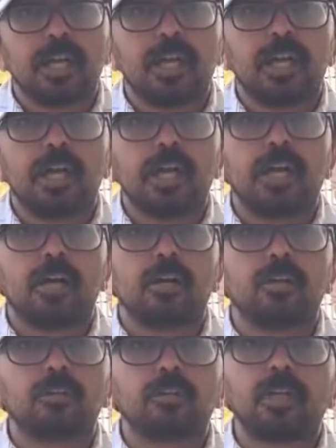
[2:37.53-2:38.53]

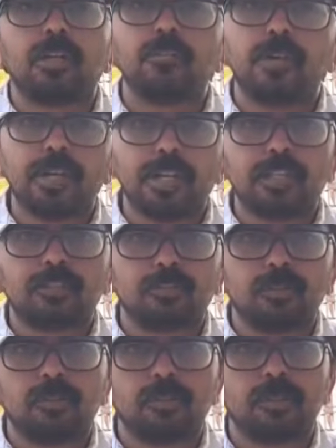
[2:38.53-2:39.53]

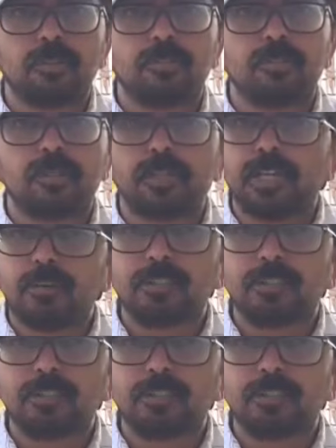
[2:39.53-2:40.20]
there